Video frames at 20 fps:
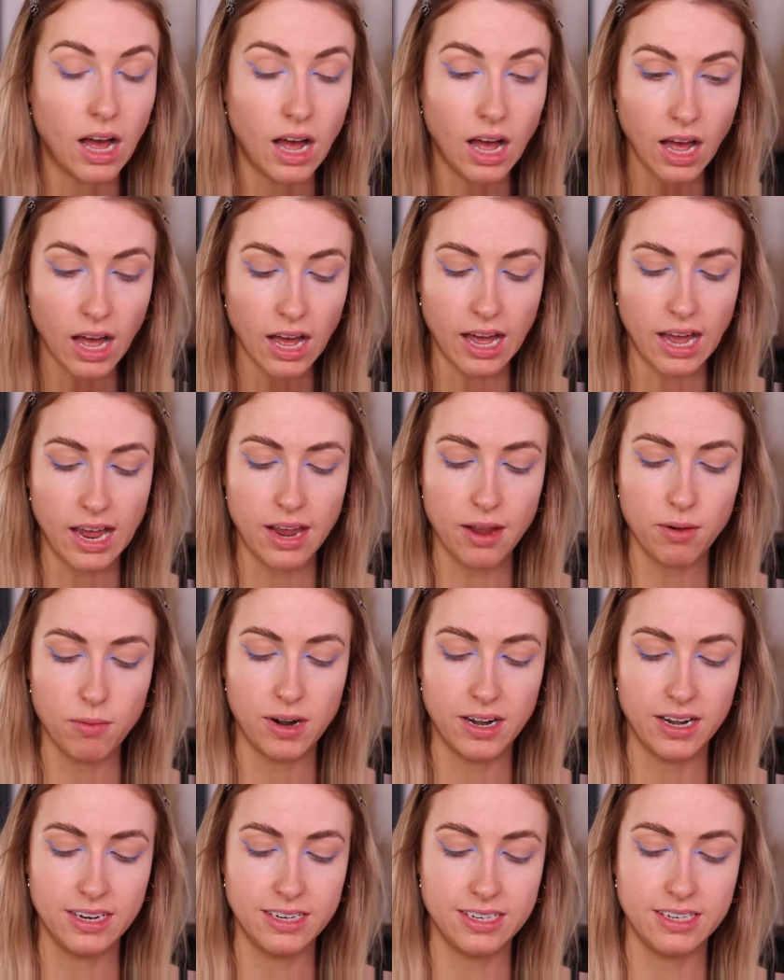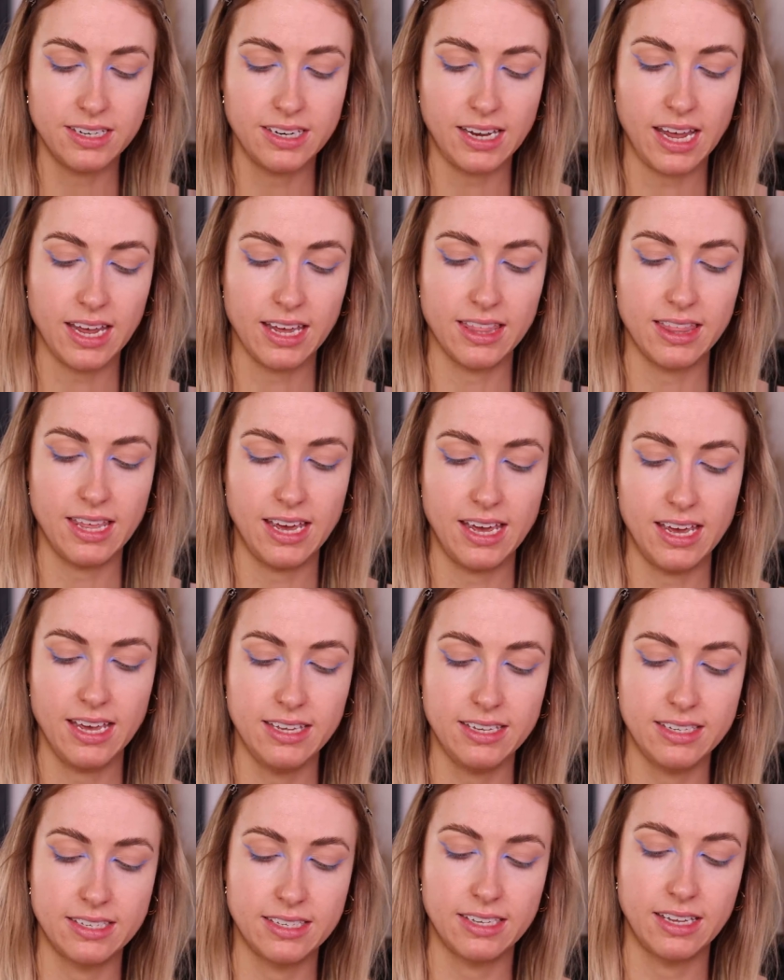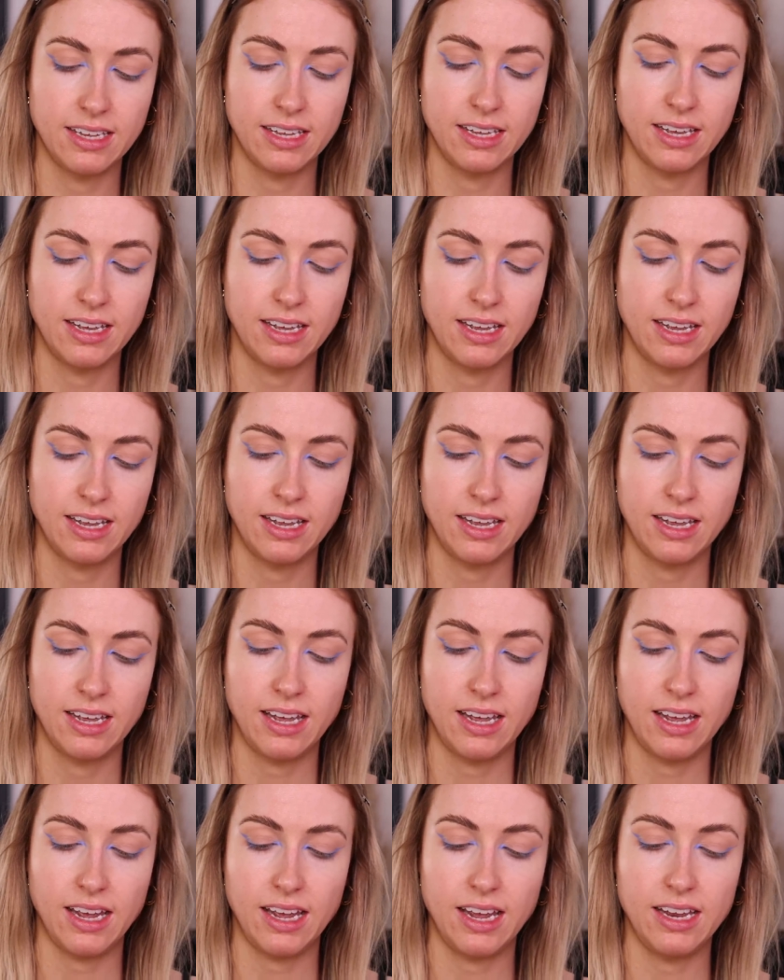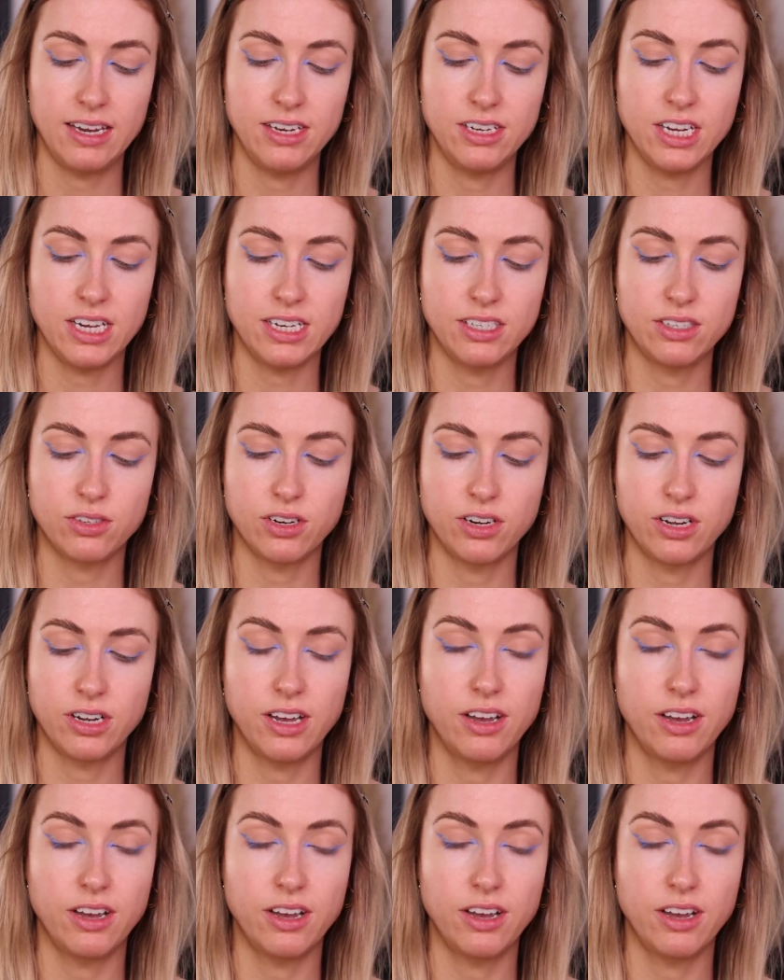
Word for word: I wanted to take this and just sort